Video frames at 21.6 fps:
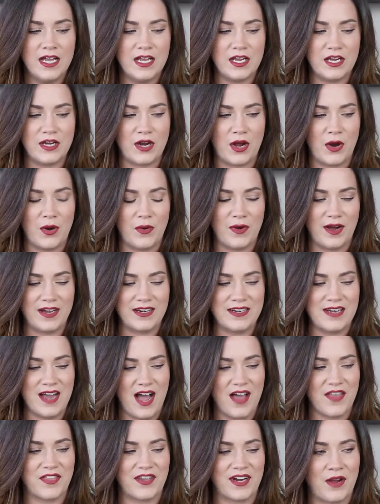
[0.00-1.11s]
you know,
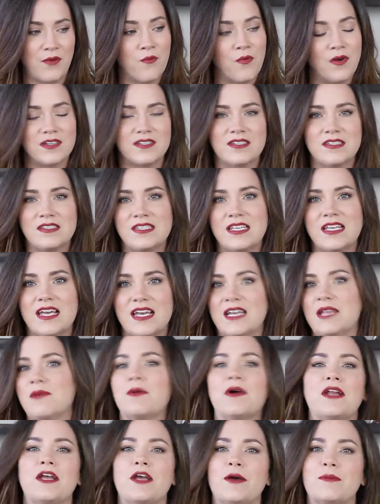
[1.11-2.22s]
not that I want to see
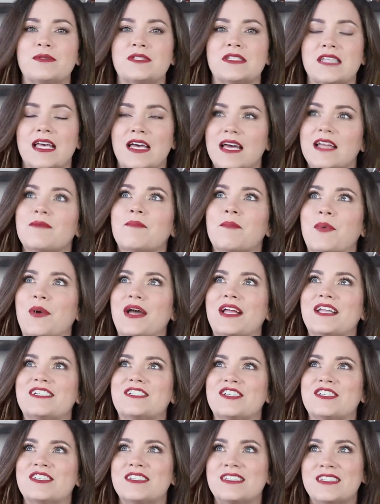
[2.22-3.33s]
anybody upset,
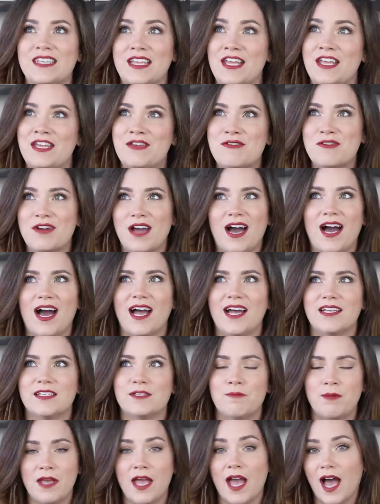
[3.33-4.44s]
but just seeing you
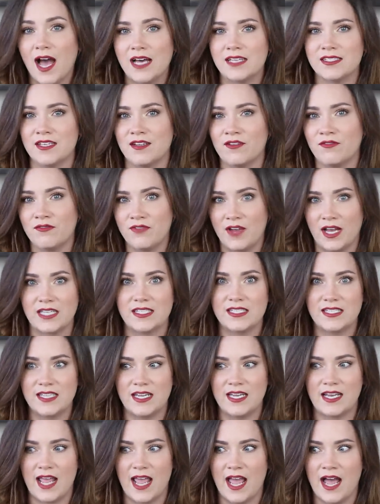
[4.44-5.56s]
guys be as
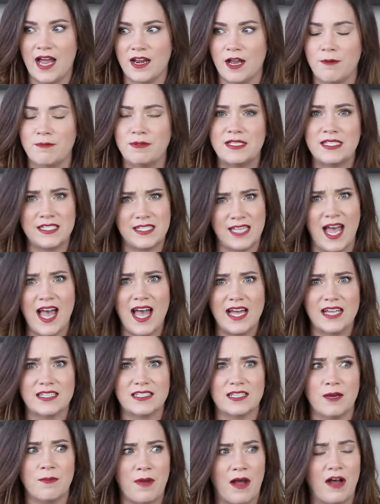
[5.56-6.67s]
invested and
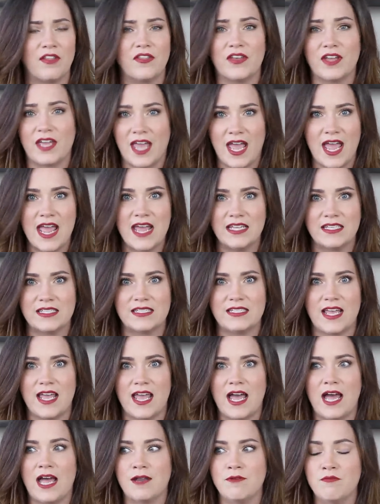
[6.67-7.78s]
upset about the case
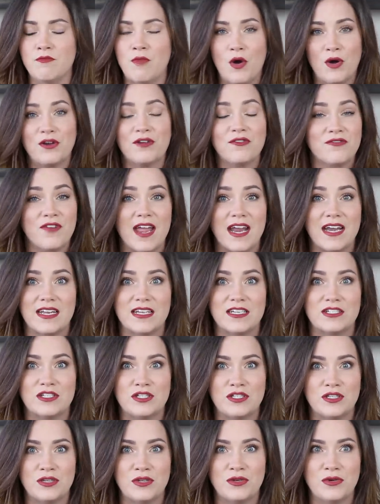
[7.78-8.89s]
and motivated
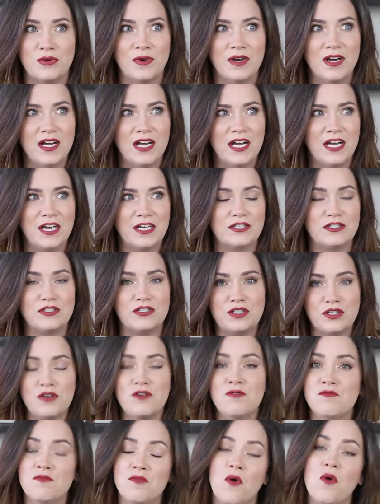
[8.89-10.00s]
to
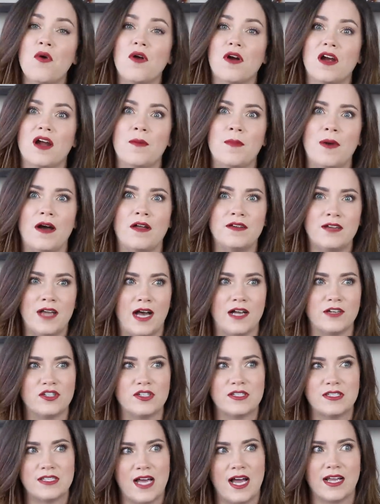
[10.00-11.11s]
do more about not
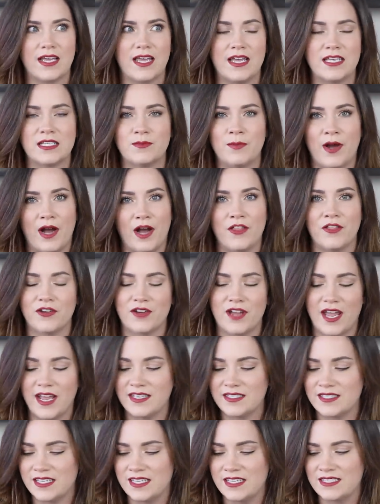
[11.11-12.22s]
just that case, but other
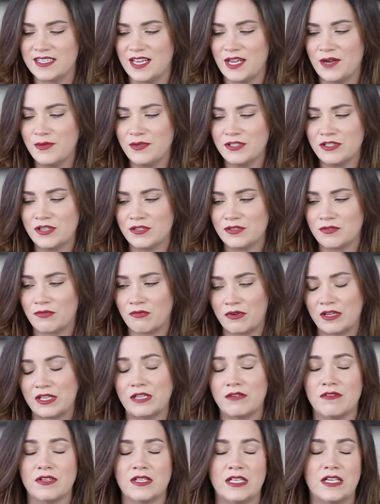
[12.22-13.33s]
cases, it was just
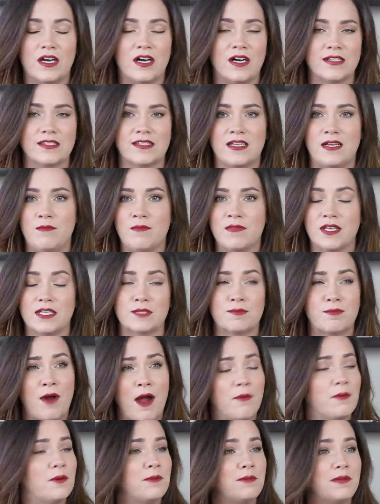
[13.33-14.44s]
really, really awesome. That's
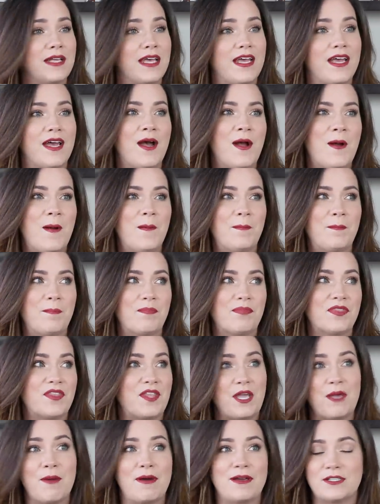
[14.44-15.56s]
probably
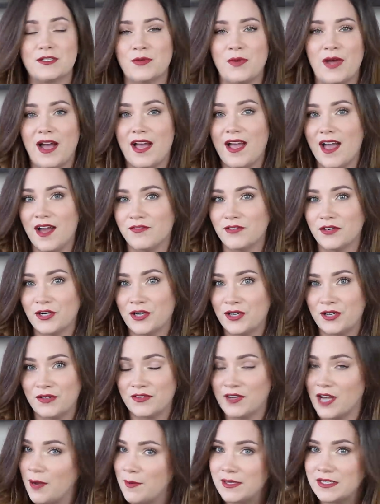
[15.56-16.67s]
the best way I ever could
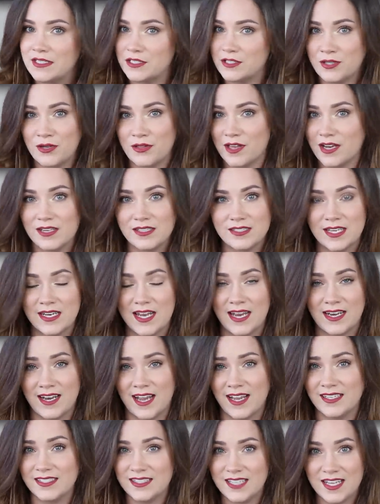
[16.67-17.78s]
have come into
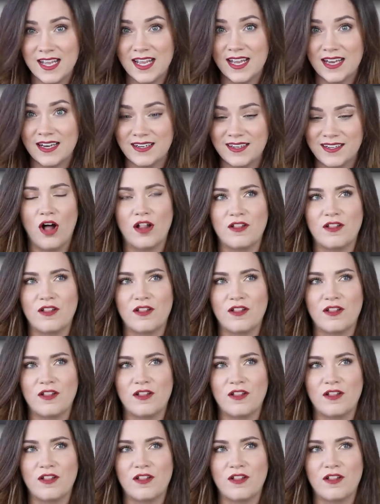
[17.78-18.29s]
2019.